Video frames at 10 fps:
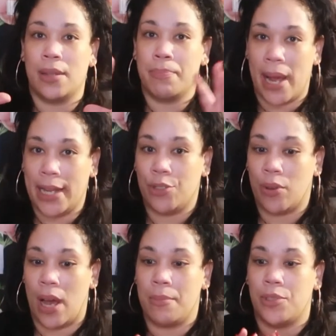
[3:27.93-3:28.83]
mind
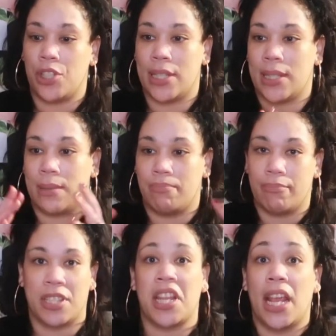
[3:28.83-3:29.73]
you, I'm just
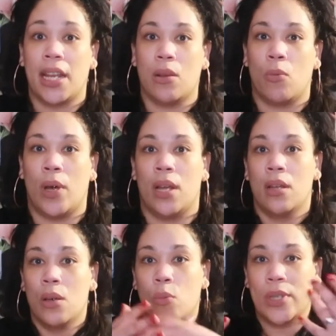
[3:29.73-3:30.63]
stating what
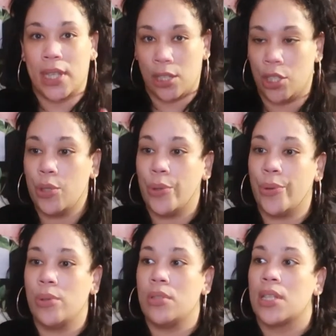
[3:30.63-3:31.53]
was the
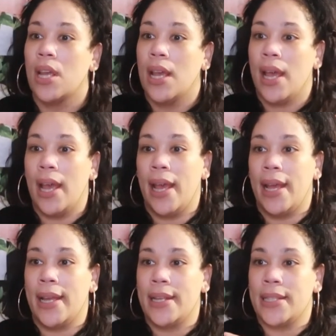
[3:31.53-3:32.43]
news
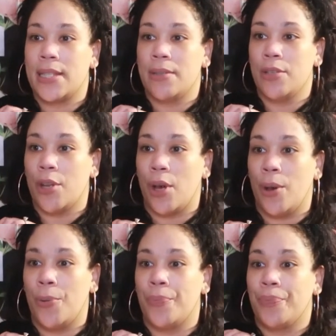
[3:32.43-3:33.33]
and, you
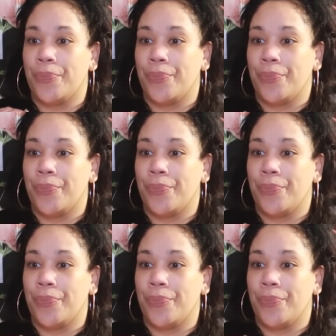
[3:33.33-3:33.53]
know,